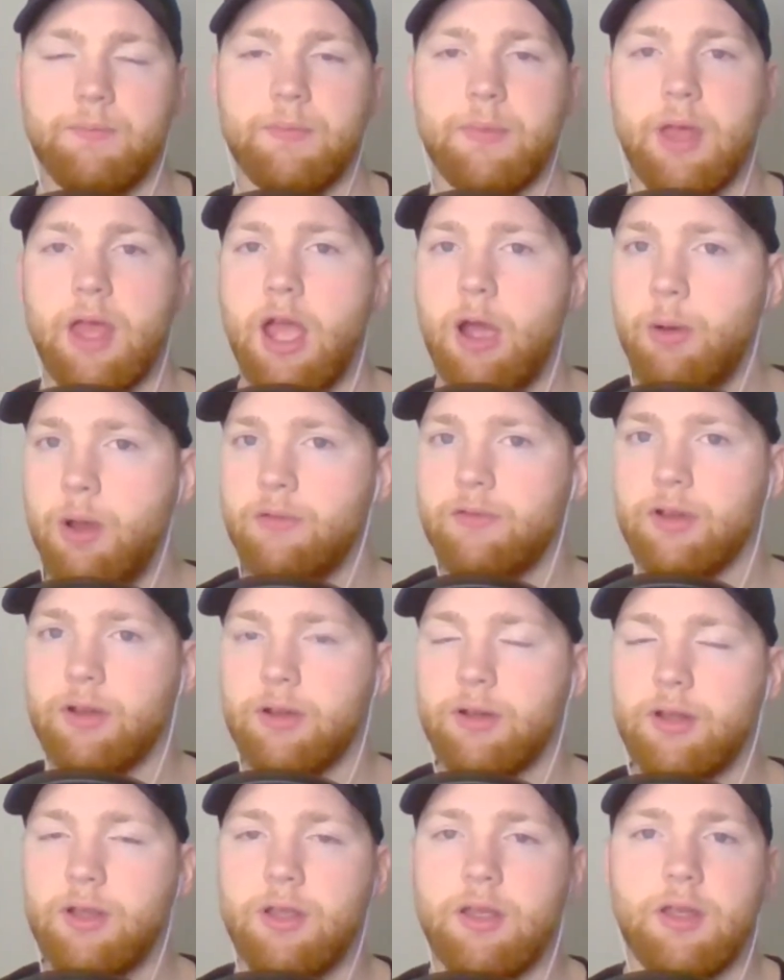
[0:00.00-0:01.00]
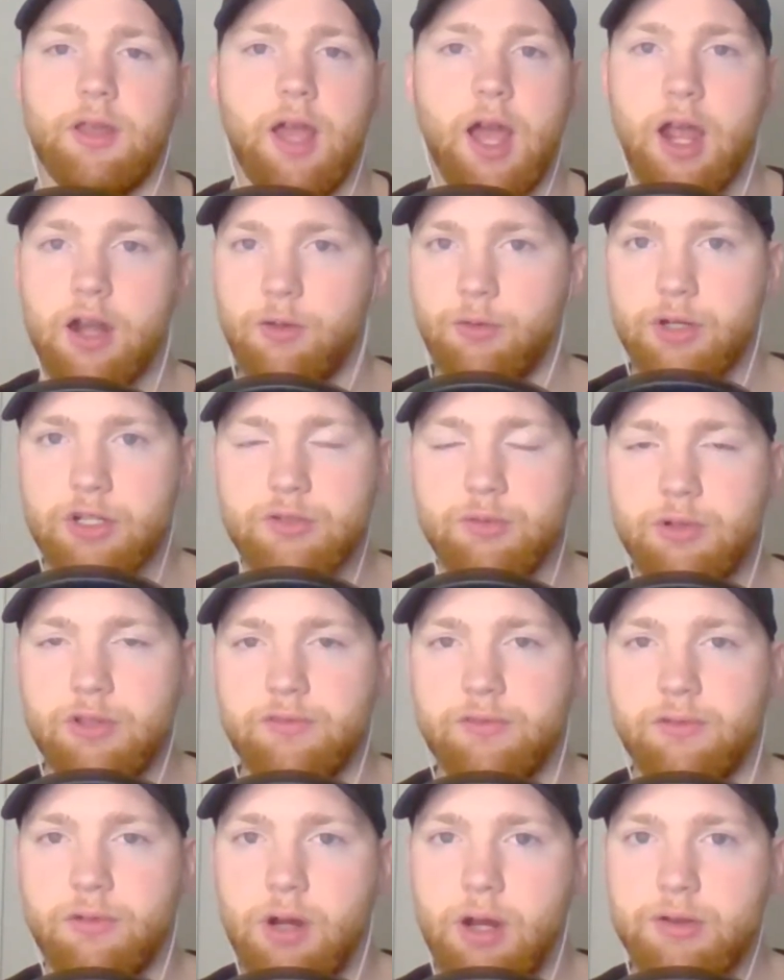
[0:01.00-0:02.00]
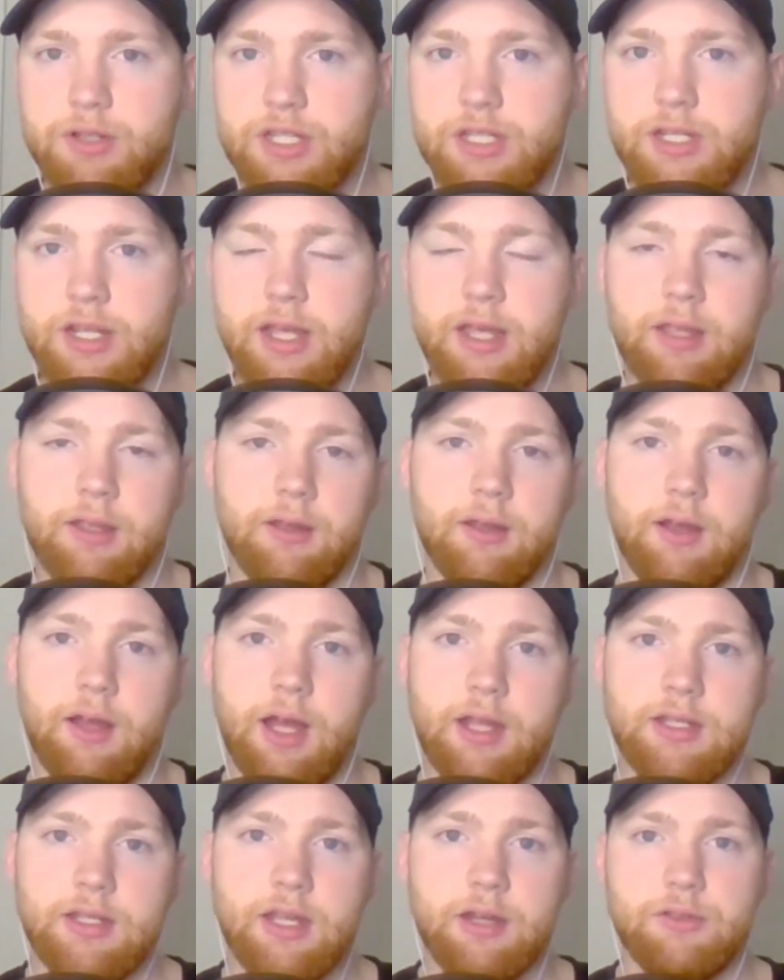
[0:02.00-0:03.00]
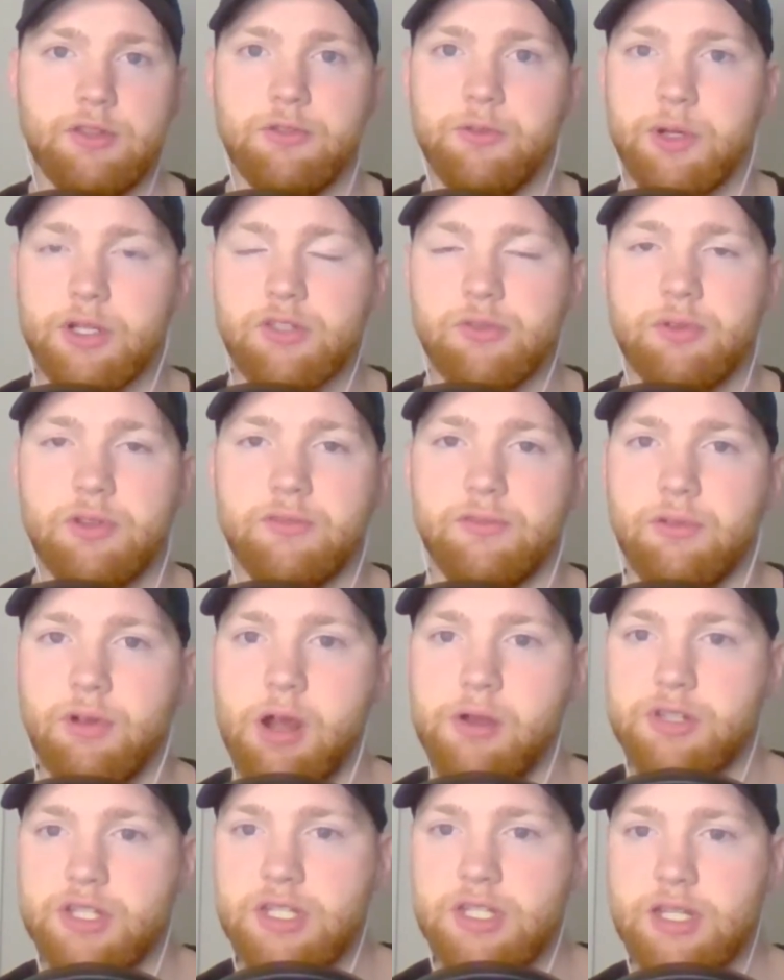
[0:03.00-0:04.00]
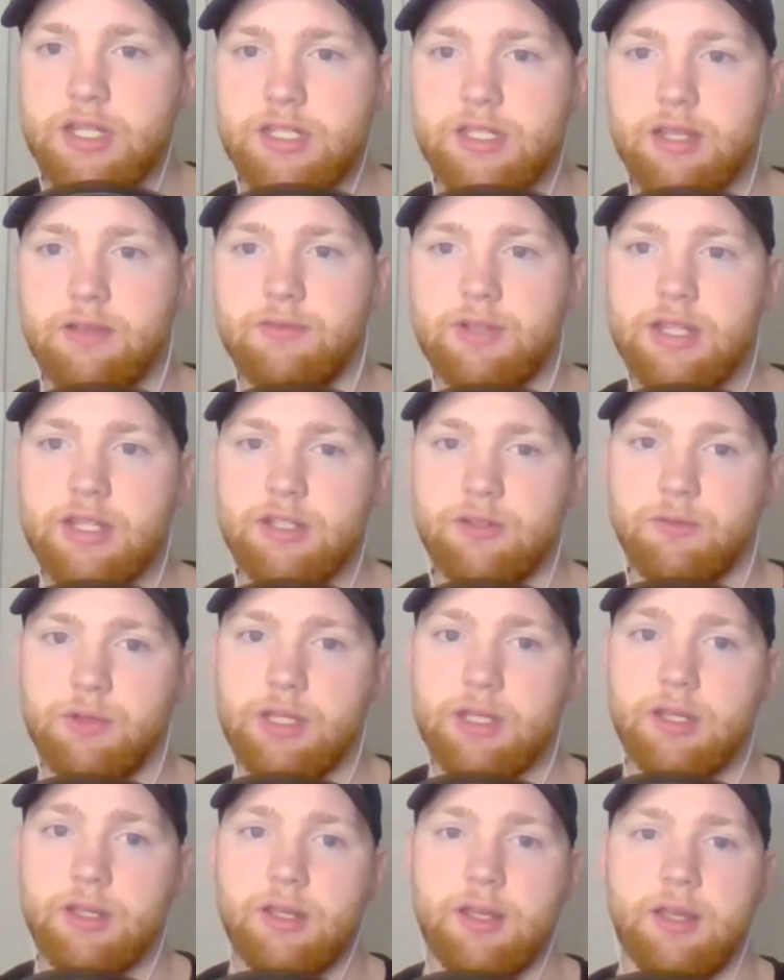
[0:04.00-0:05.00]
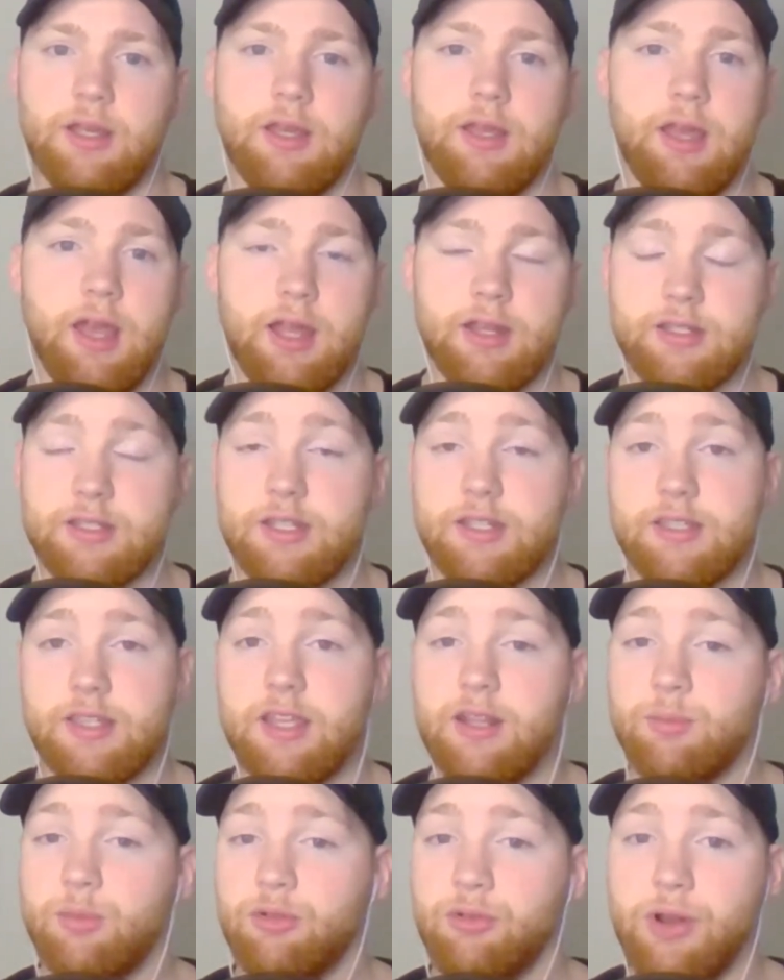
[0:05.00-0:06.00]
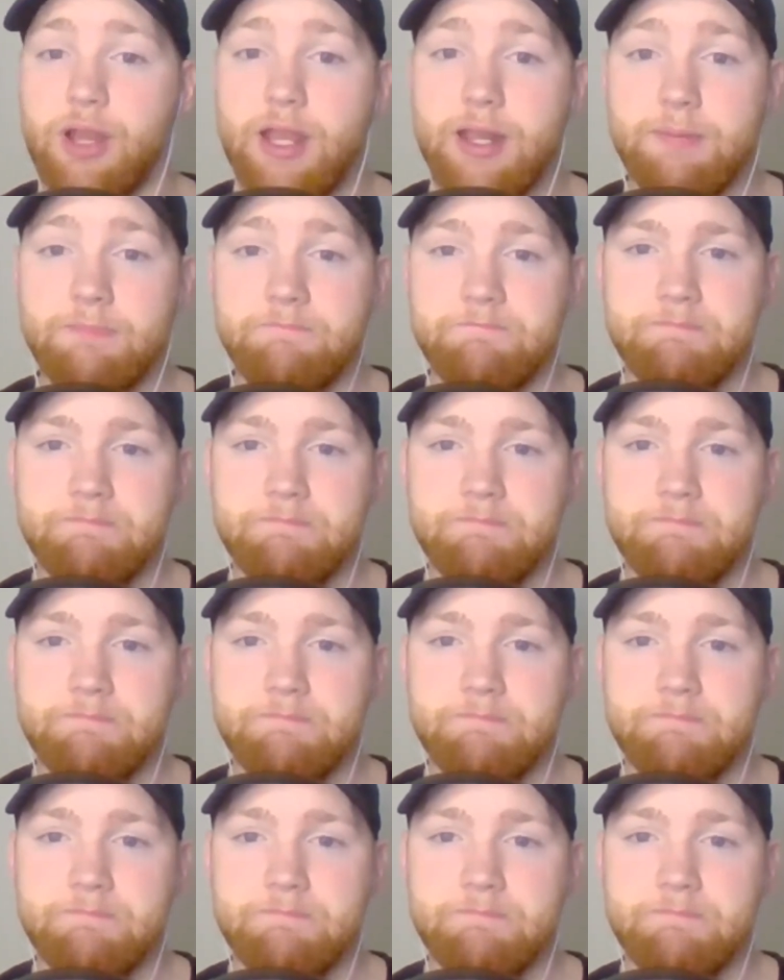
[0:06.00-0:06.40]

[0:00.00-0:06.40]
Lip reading: However, I don't work 24 hours a day. I doubt you work 24 hours a day, 7 days a week at a sustainable rate.